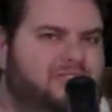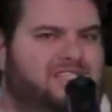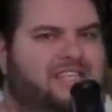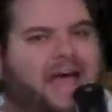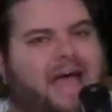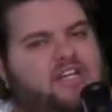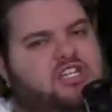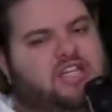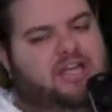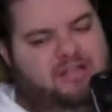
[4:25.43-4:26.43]
dash
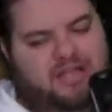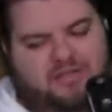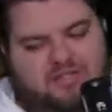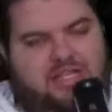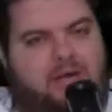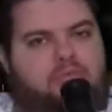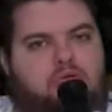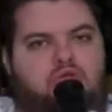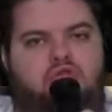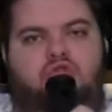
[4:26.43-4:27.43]
that leaves like a
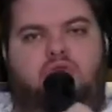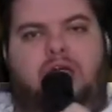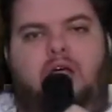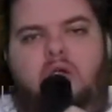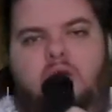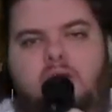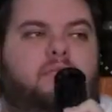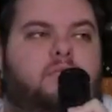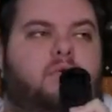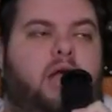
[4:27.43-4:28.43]
blue trail.
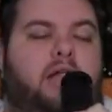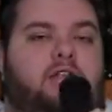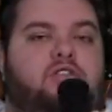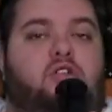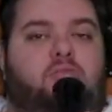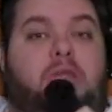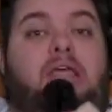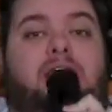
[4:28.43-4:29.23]
And it's OP.